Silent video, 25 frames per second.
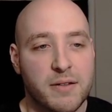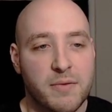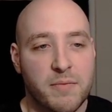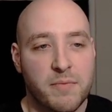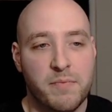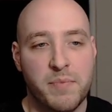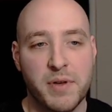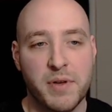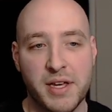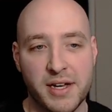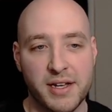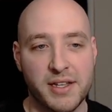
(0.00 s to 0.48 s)

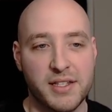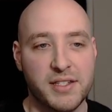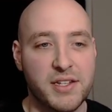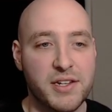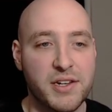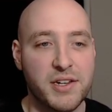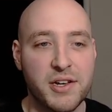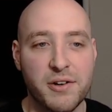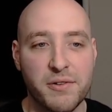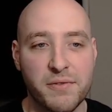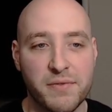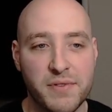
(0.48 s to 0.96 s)
because, you
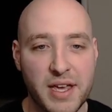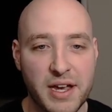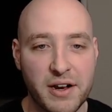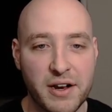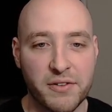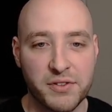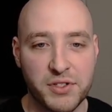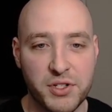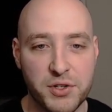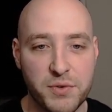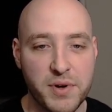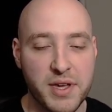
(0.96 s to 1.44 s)
know, they're
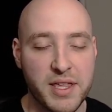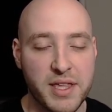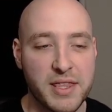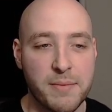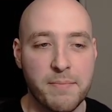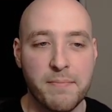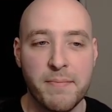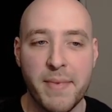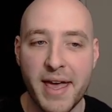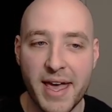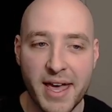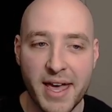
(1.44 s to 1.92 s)
doing the
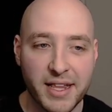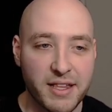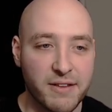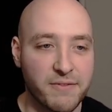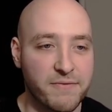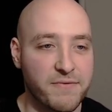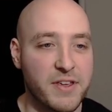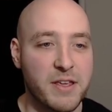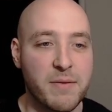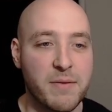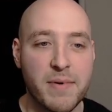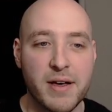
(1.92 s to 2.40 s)
male and
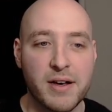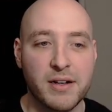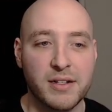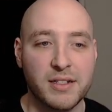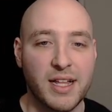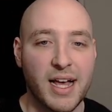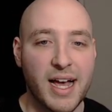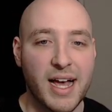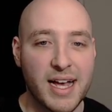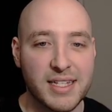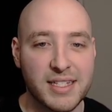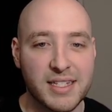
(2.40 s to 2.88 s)
female
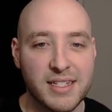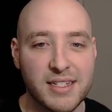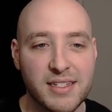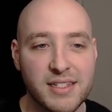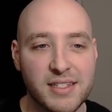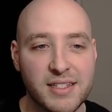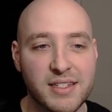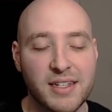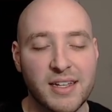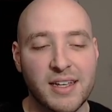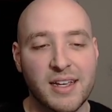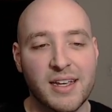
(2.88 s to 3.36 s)

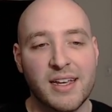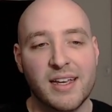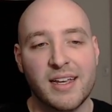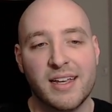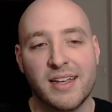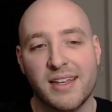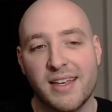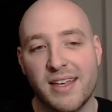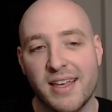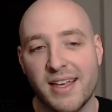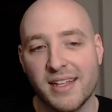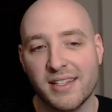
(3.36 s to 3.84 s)
classes.
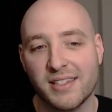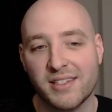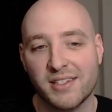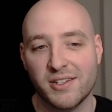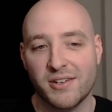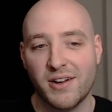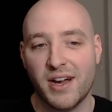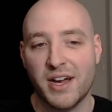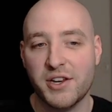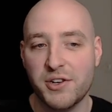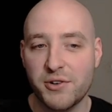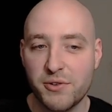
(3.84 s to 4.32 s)
And
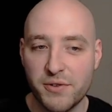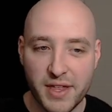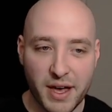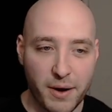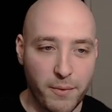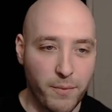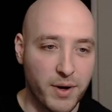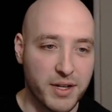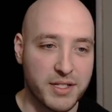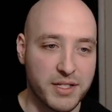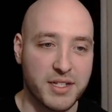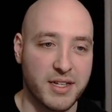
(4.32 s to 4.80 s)
so I knew that
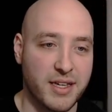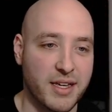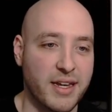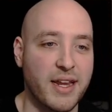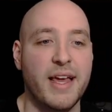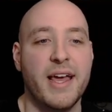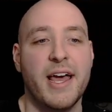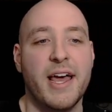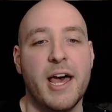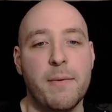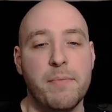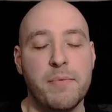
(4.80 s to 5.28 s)
wasn't going
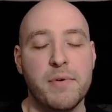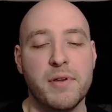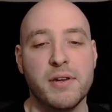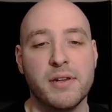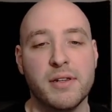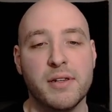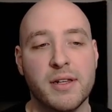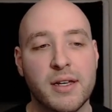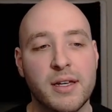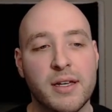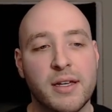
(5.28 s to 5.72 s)
to happen.